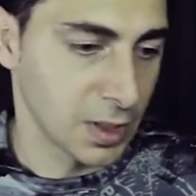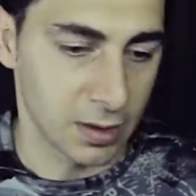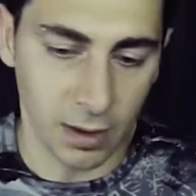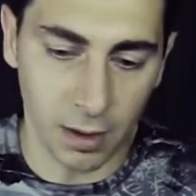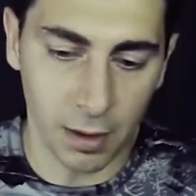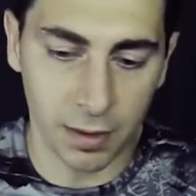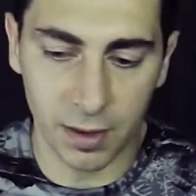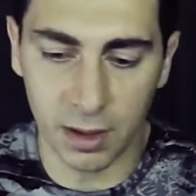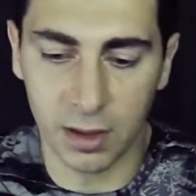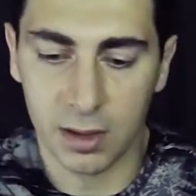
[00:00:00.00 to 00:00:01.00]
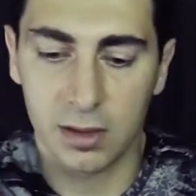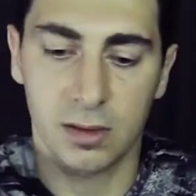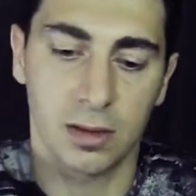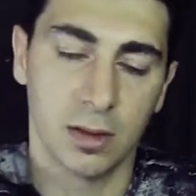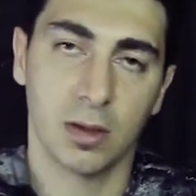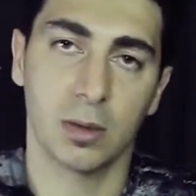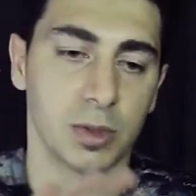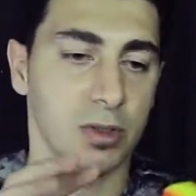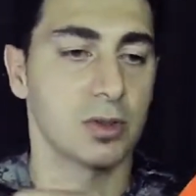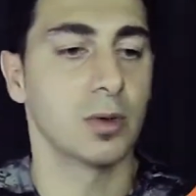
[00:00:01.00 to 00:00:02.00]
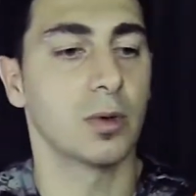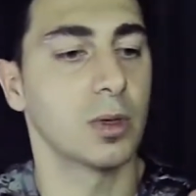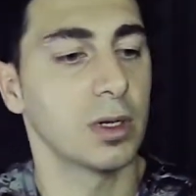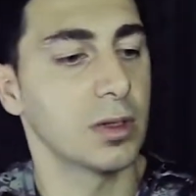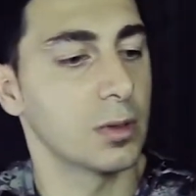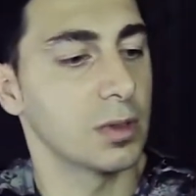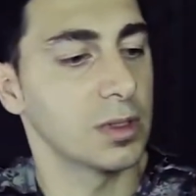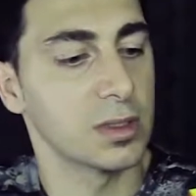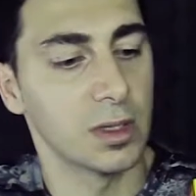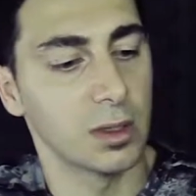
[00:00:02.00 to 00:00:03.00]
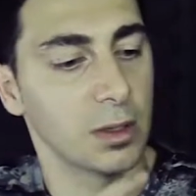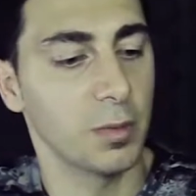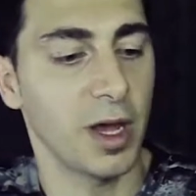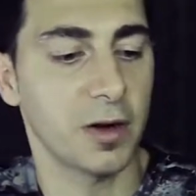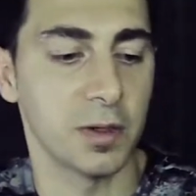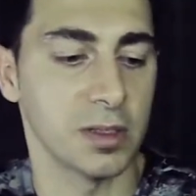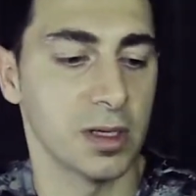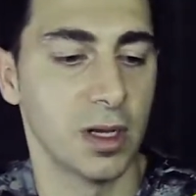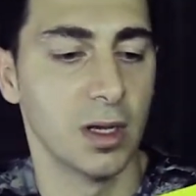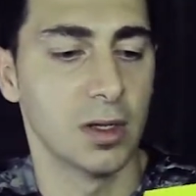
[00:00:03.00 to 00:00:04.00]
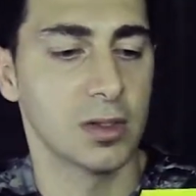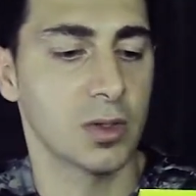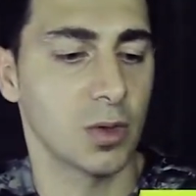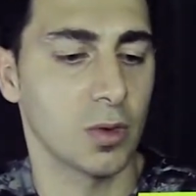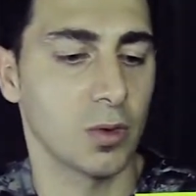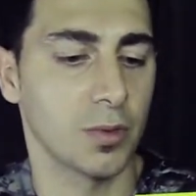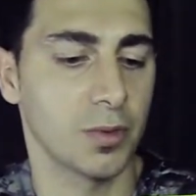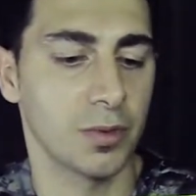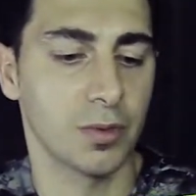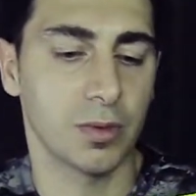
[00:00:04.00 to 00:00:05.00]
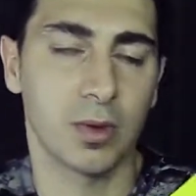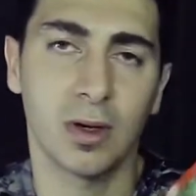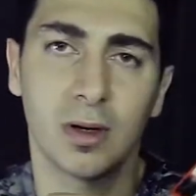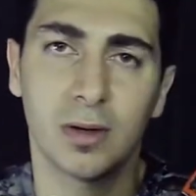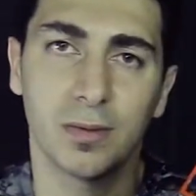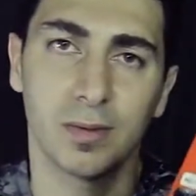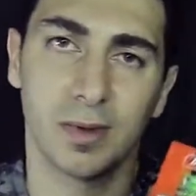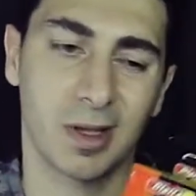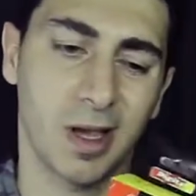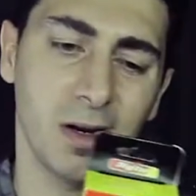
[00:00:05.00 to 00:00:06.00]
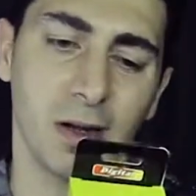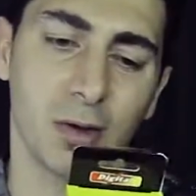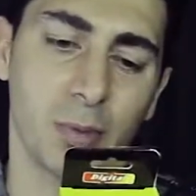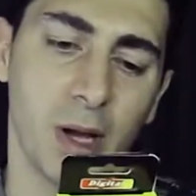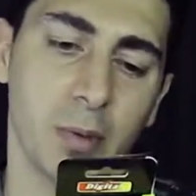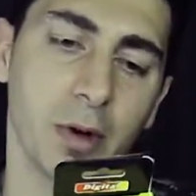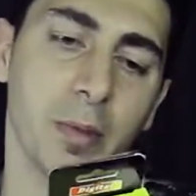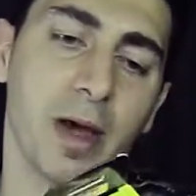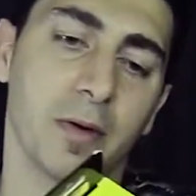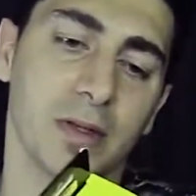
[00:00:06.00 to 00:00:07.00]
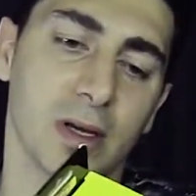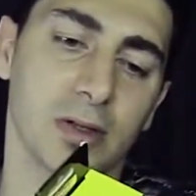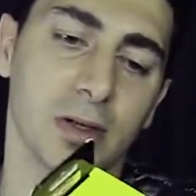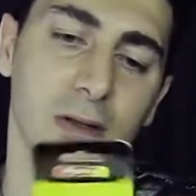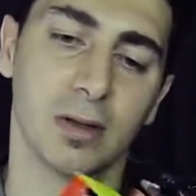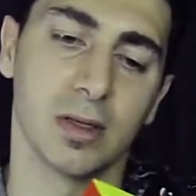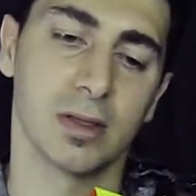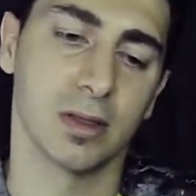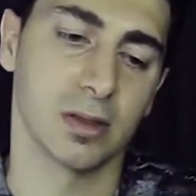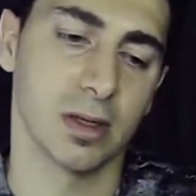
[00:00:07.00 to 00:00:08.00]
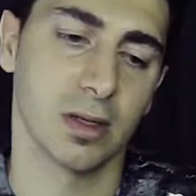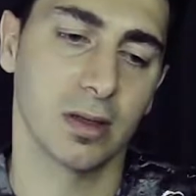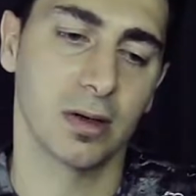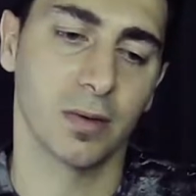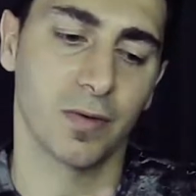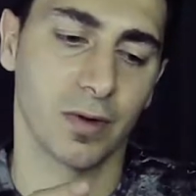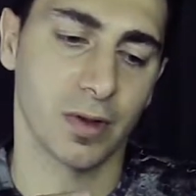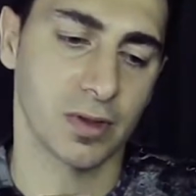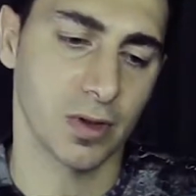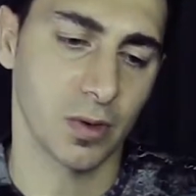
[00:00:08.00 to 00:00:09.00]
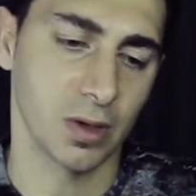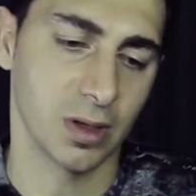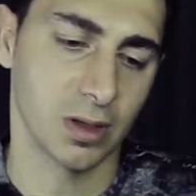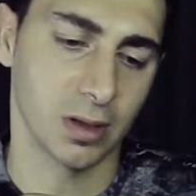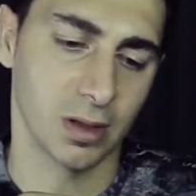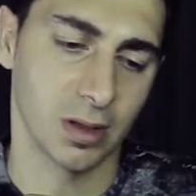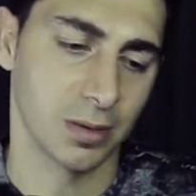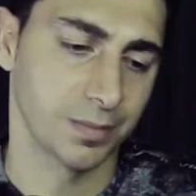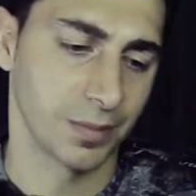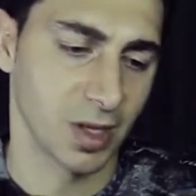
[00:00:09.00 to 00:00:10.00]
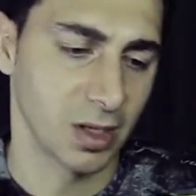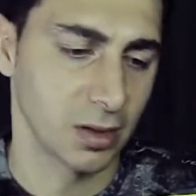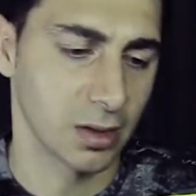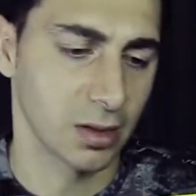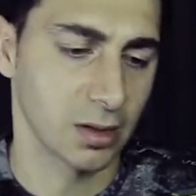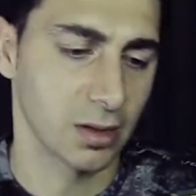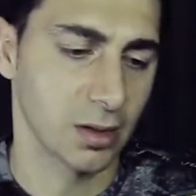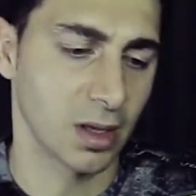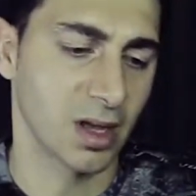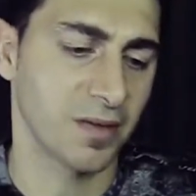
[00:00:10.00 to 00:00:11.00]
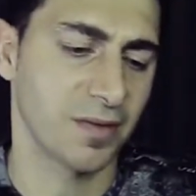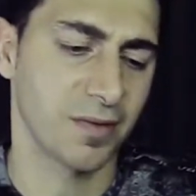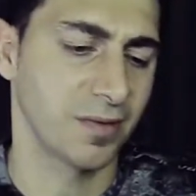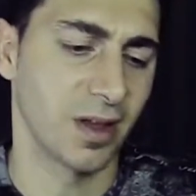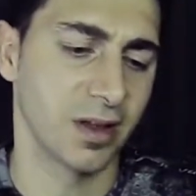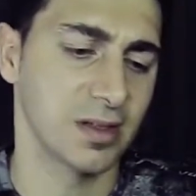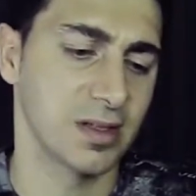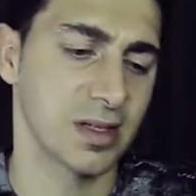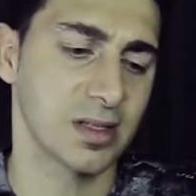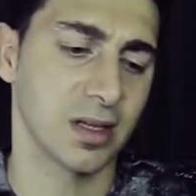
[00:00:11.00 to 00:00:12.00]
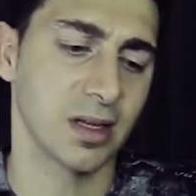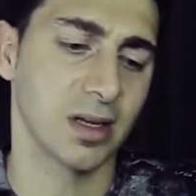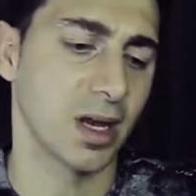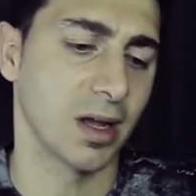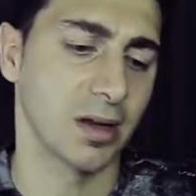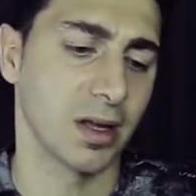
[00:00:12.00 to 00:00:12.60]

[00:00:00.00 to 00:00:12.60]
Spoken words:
The other thing is, let me just go quickly through this. The batteries. So they're kind of like popular batteries actually. These things, and they're for the Sony. F960,